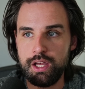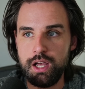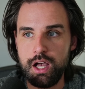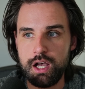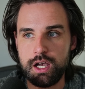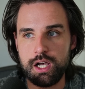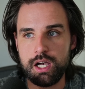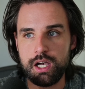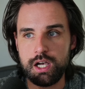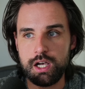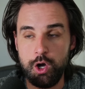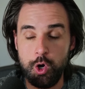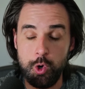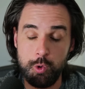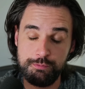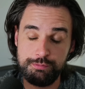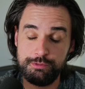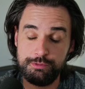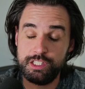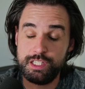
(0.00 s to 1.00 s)
uh,
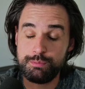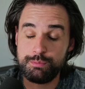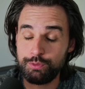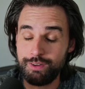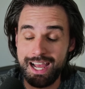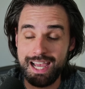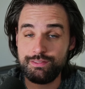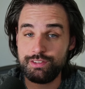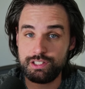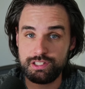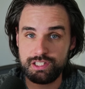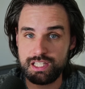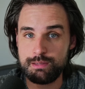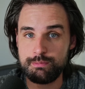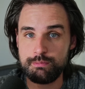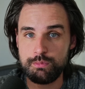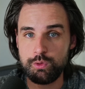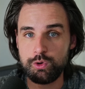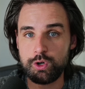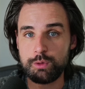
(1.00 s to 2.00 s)
hopefully privately
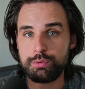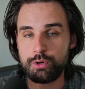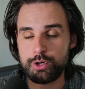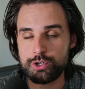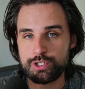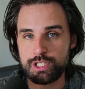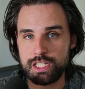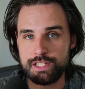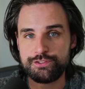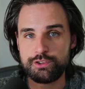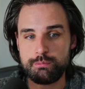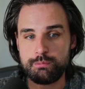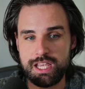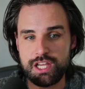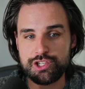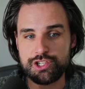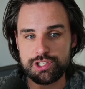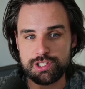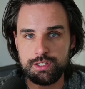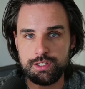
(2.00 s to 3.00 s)
more personal
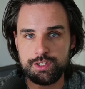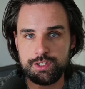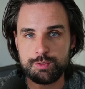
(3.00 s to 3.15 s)
information